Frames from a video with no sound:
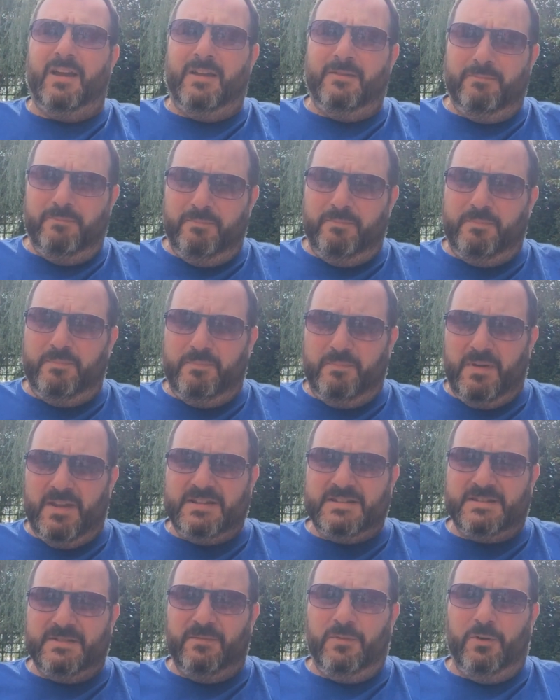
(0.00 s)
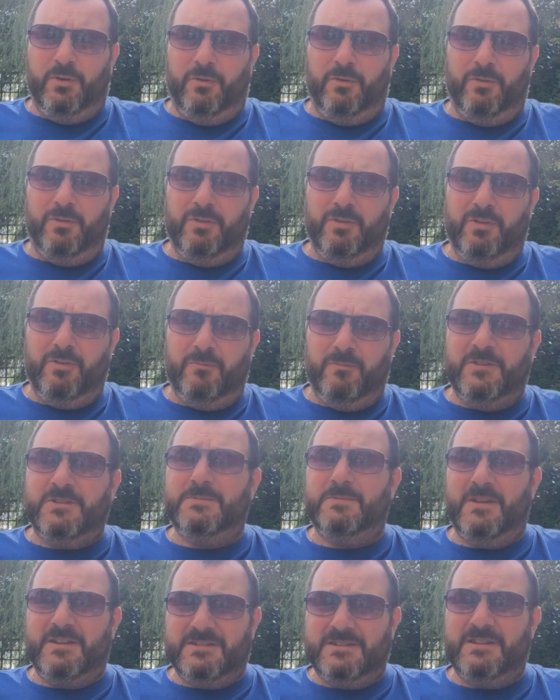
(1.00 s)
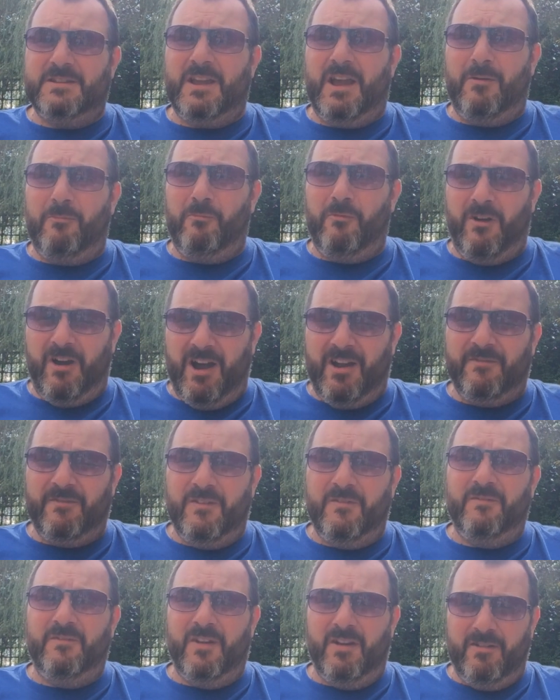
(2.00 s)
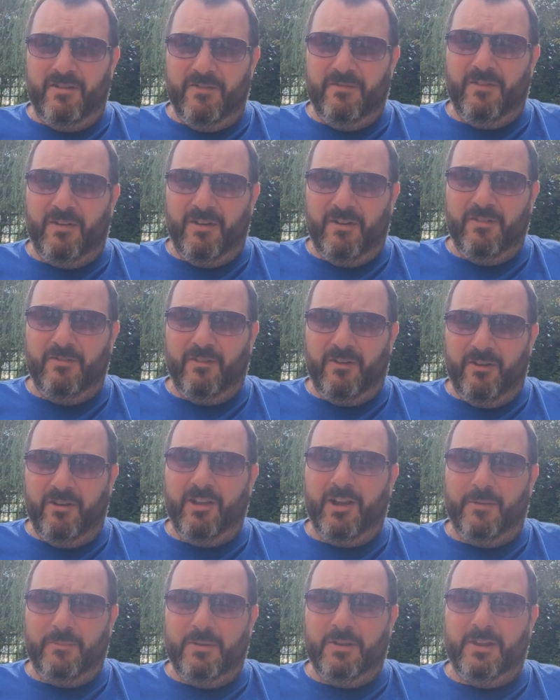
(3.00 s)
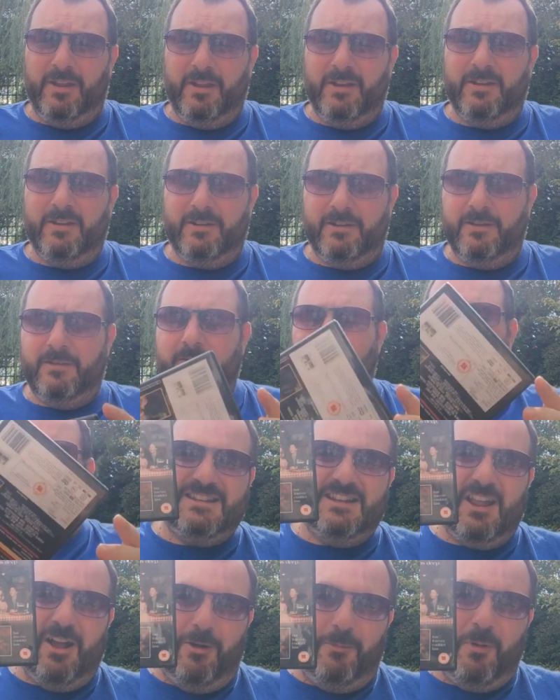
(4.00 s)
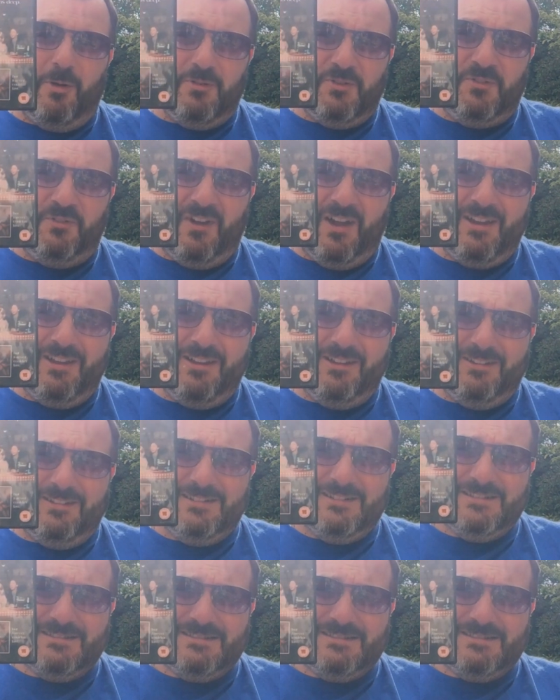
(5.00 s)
And best of all, which makes the wife a very, very, very happy lady, it's an Elmo's Fire.